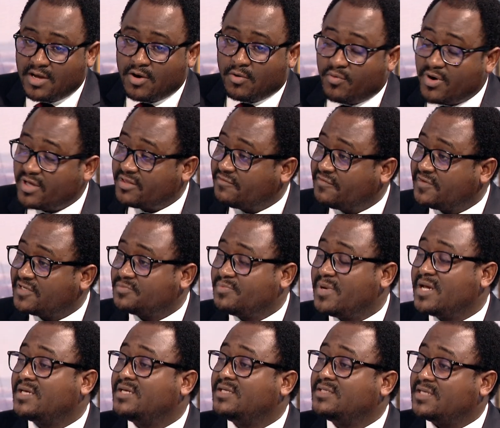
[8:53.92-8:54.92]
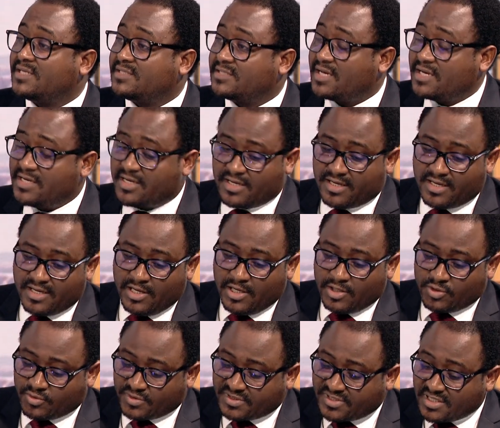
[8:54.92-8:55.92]
we are the first bank in Tanzania
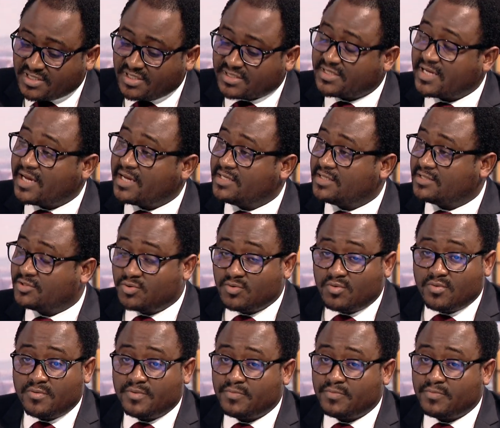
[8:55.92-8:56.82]
to set aside two,